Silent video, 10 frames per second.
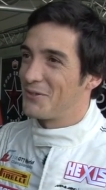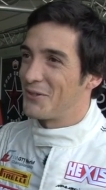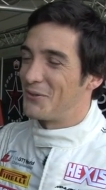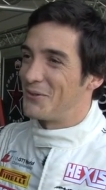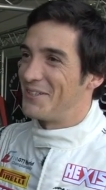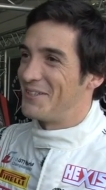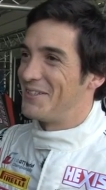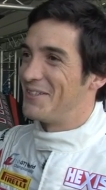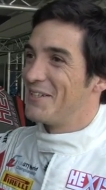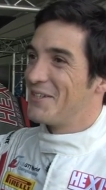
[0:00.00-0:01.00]
So
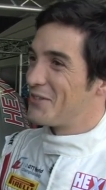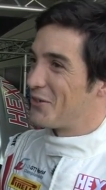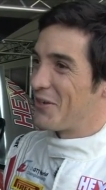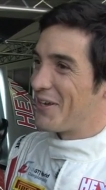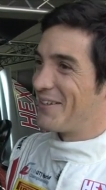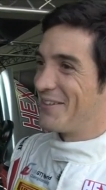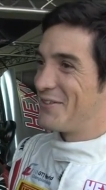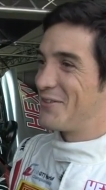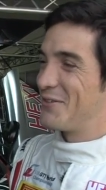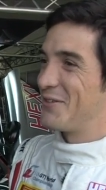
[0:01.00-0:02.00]
uh, so yeah,
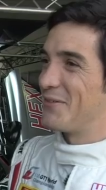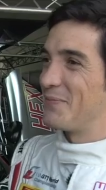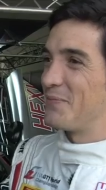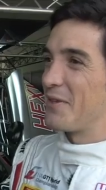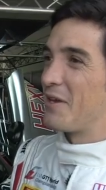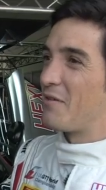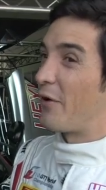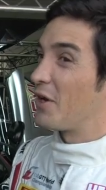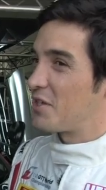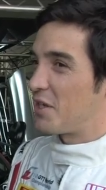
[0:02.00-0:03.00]
it's a um,
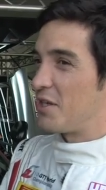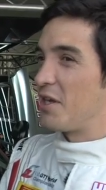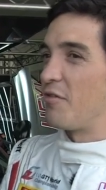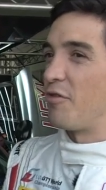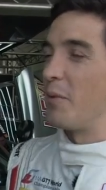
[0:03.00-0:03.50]
very exciting year for